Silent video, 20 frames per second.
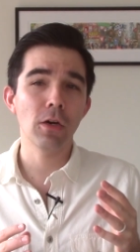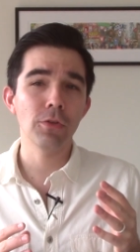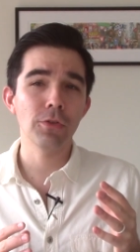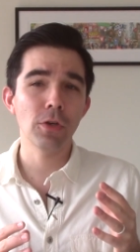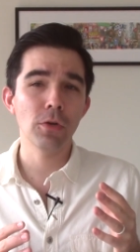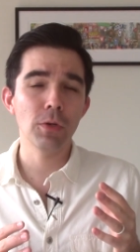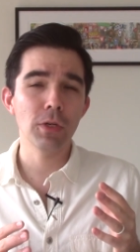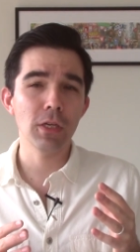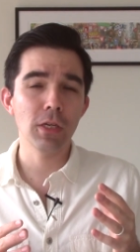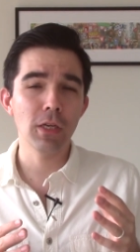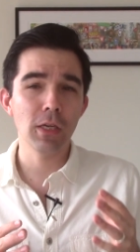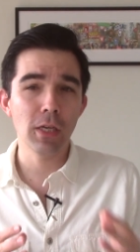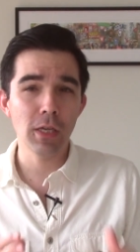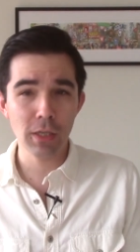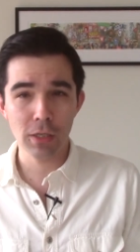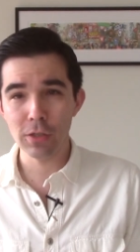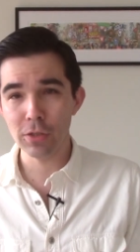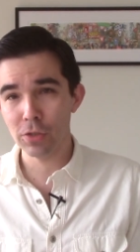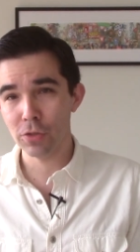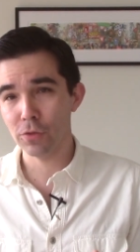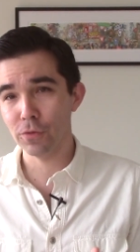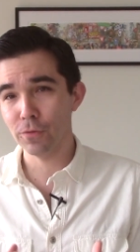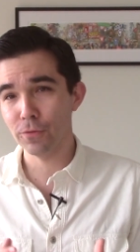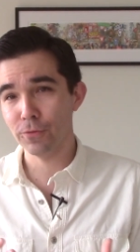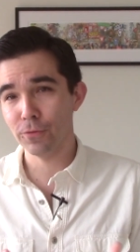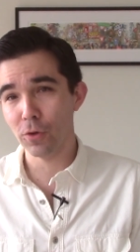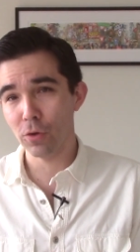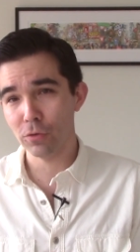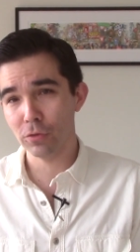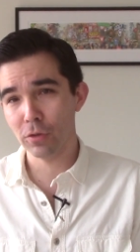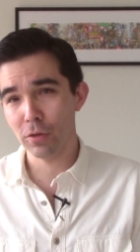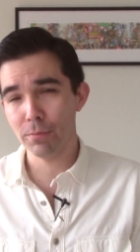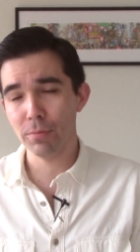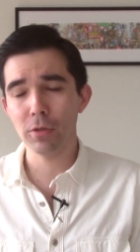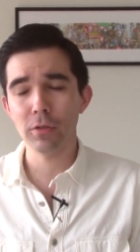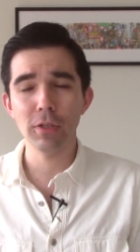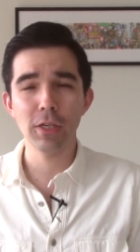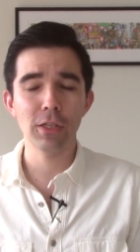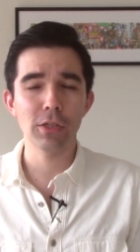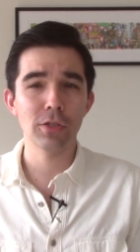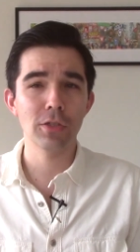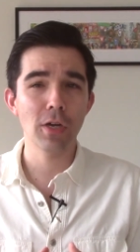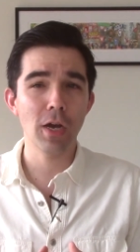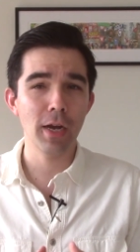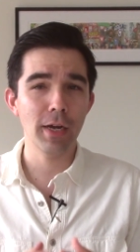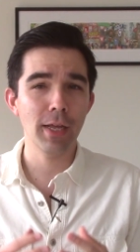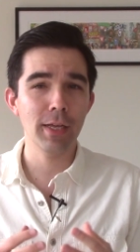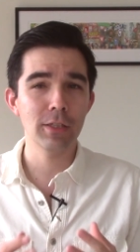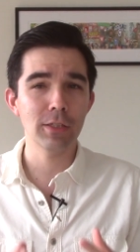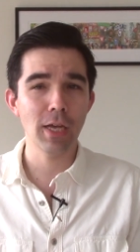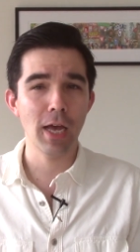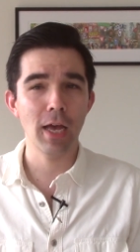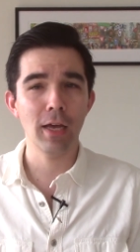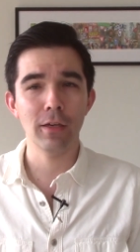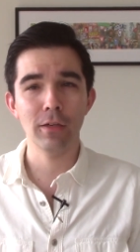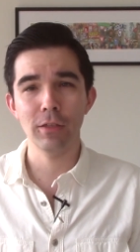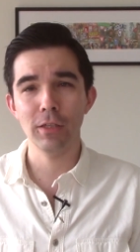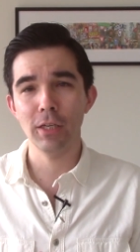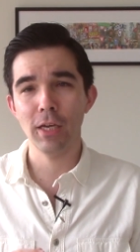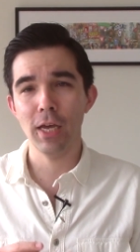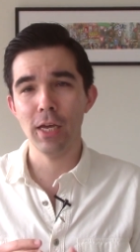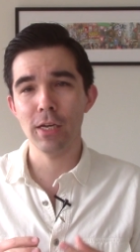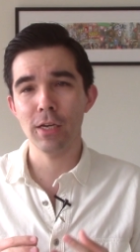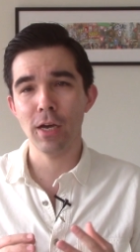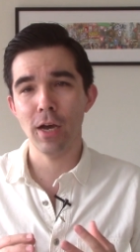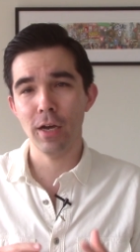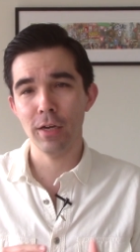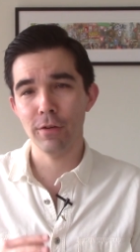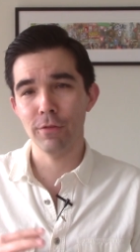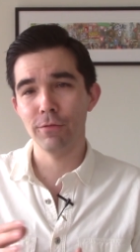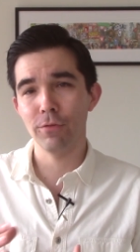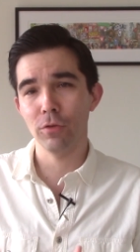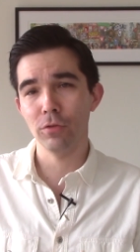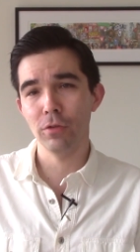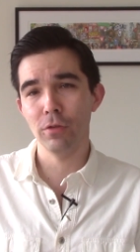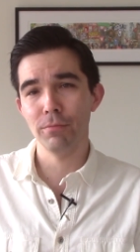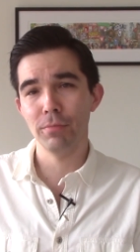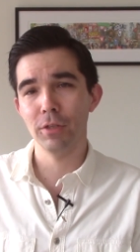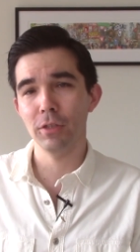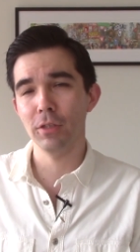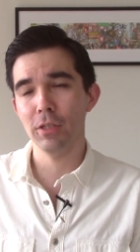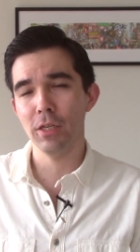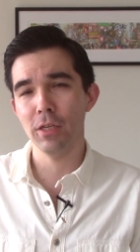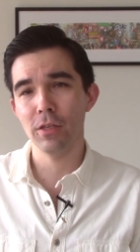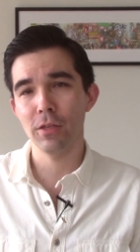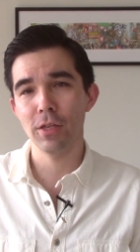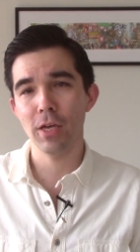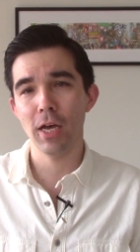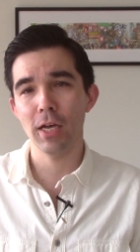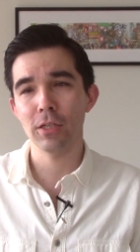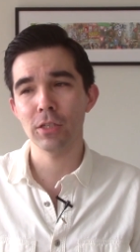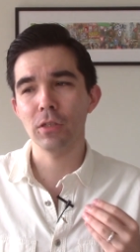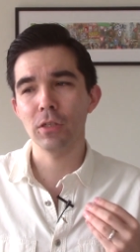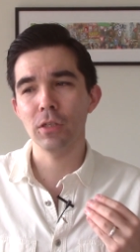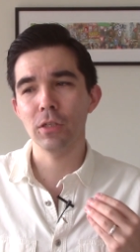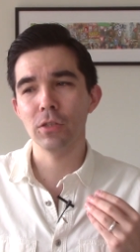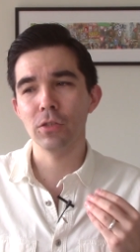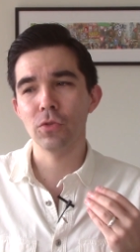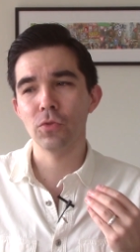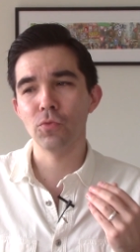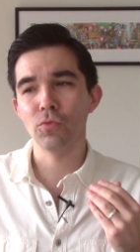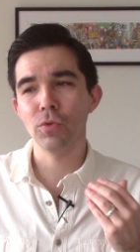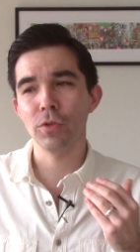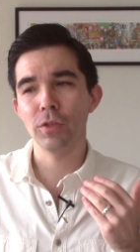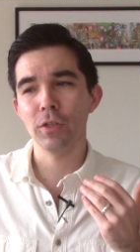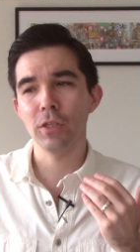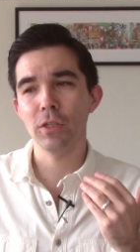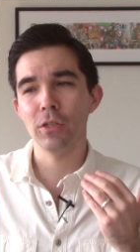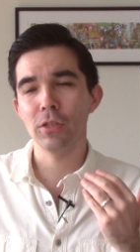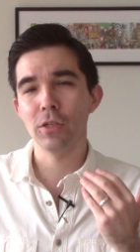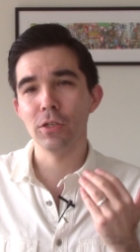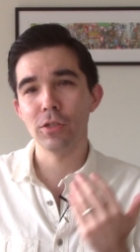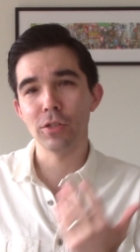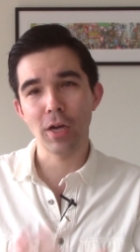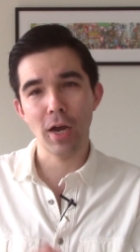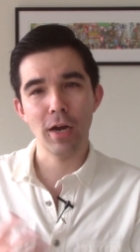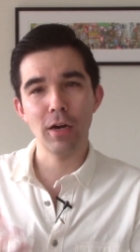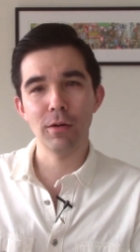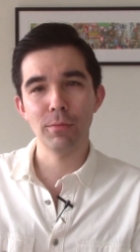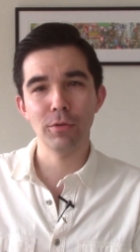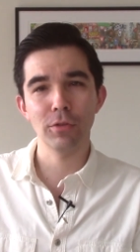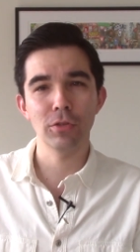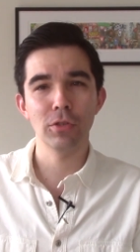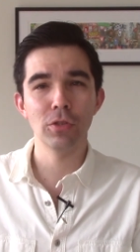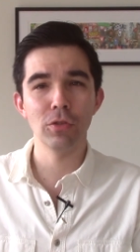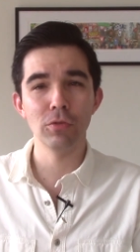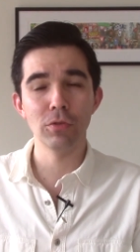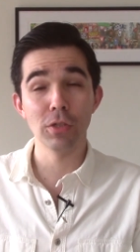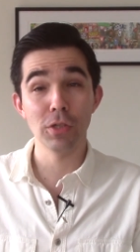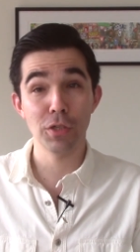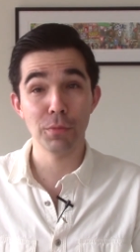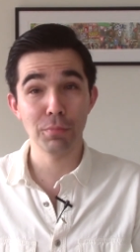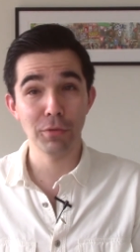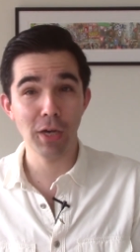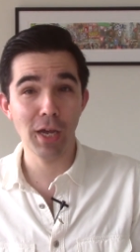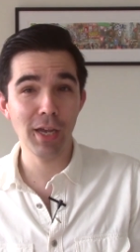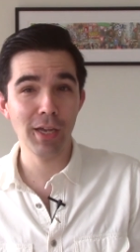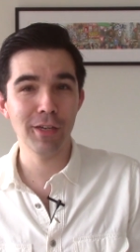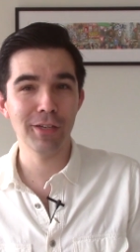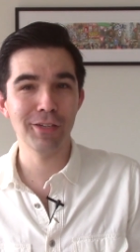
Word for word: Although it is vulnerable, it's not exactly a kind of vulnerability that is really desirable to display